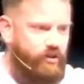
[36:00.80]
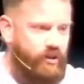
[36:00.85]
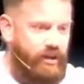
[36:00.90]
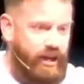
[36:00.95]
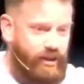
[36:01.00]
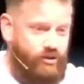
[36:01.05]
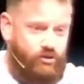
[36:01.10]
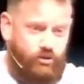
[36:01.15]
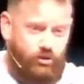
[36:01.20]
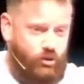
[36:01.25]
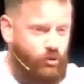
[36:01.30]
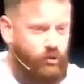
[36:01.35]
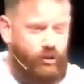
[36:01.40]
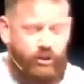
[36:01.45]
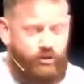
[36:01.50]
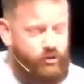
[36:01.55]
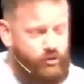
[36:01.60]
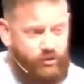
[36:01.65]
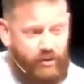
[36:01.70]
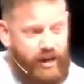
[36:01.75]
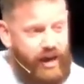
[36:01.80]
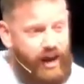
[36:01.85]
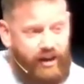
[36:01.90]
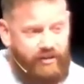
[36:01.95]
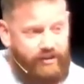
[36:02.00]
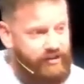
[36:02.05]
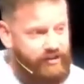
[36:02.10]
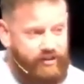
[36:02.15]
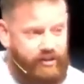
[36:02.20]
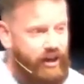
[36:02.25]
yet truly do
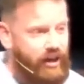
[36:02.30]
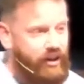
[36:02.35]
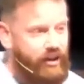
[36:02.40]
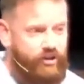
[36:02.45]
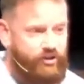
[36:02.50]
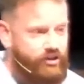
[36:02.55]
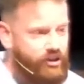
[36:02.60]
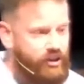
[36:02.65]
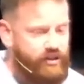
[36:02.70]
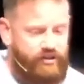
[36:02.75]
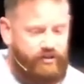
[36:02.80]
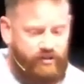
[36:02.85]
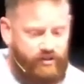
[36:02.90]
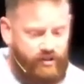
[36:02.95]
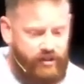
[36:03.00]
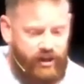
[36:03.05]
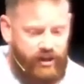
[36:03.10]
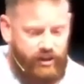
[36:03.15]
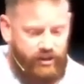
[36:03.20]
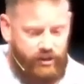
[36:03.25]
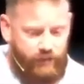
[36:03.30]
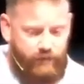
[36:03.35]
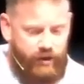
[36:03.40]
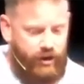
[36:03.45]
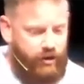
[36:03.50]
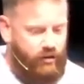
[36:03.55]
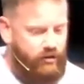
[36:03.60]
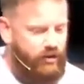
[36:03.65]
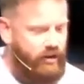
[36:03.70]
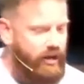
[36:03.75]
not desire Jesus to be
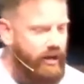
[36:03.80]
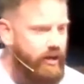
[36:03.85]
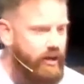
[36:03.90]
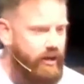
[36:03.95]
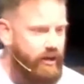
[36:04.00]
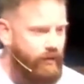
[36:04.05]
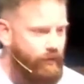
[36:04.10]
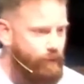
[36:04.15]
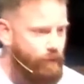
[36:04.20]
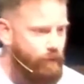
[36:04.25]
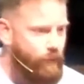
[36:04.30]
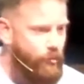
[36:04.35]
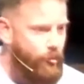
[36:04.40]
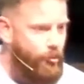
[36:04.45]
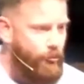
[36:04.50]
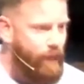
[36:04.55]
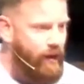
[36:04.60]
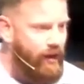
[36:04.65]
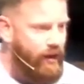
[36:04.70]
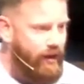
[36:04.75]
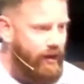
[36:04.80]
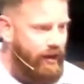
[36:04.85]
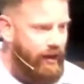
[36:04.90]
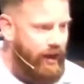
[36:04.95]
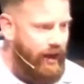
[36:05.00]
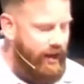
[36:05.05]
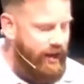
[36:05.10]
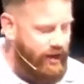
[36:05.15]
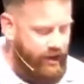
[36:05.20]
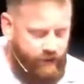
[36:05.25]
our King.
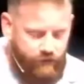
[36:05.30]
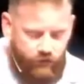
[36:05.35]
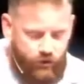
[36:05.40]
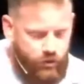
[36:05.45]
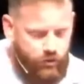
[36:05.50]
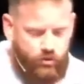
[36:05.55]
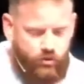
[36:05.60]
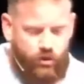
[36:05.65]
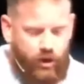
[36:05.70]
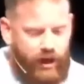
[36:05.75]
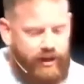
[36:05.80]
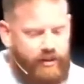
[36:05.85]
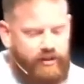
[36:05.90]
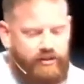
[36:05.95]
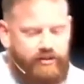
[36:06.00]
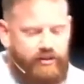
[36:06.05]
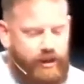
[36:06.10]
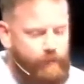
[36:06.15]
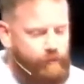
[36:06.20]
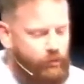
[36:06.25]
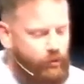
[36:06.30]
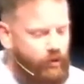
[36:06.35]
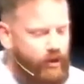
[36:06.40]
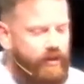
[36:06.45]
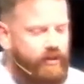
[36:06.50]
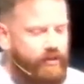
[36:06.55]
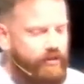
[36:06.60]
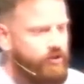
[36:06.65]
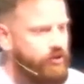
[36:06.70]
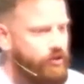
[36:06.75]
And if you tried to
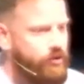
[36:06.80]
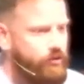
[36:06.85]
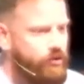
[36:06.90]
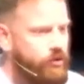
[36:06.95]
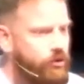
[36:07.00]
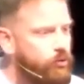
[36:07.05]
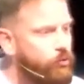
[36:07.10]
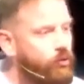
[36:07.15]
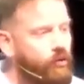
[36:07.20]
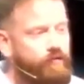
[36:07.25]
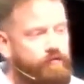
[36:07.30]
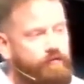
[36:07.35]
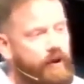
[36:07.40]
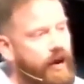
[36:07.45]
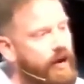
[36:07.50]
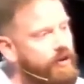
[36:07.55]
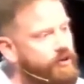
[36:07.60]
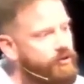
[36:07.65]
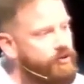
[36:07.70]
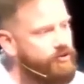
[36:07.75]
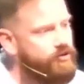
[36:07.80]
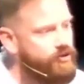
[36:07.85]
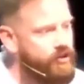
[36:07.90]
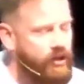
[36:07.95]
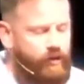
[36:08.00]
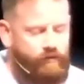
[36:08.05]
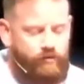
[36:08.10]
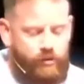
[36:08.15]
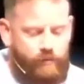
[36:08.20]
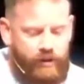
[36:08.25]
separate the two, you will find
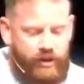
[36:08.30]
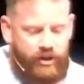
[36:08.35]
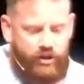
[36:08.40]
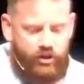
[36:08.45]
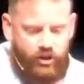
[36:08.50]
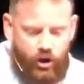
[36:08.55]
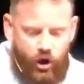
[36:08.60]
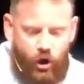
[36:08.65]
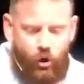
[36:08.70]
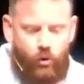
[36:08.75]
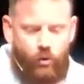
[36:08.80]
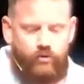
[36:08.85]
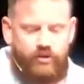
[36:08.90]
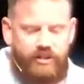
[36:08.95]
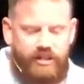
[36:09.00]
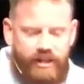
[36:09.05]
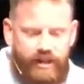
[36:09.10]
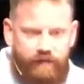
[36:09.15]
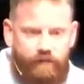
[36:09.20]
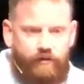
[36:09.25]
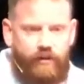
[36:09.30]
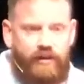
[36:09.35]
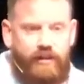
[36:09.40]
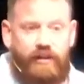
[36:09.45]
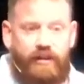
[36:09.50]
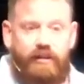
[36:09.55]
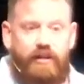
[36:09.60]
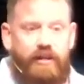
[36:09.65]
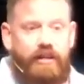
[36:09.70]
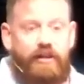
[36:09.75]
yourself to be no different
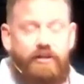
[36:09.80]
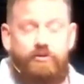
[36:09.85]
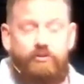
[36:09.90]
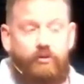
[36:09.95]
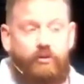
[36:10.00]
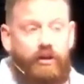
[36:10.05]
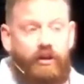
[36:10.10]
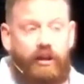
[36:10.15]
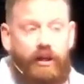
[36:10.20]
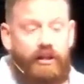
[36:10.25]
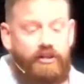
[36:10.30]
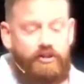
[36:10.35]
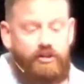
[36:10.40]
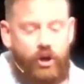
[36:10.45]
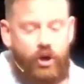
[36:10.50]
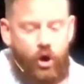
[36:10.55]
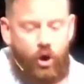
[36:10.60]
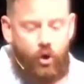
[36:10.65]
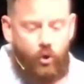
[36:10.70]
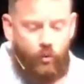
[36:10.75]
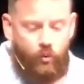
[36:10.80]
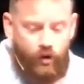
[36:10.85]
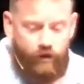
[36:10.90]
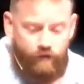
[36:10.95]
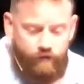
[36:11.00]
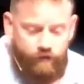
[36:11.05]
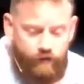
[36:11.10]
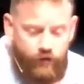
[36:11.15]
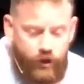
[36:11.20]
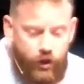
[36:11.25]
than the Israelites who
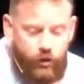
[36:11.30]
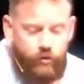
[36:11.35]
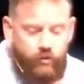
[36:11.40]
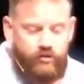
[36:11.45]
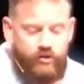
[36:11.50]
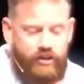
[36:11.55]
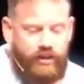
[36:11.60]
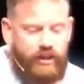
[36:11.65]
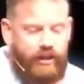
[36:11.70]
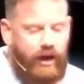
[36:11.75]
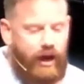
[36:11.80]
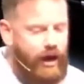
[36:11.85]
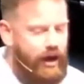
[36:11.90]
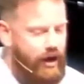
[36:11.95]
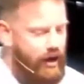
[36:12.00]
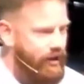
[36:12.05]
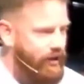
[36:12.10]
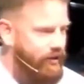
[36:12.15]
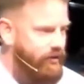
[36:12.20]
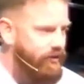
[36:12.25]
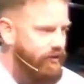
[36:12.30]
refused God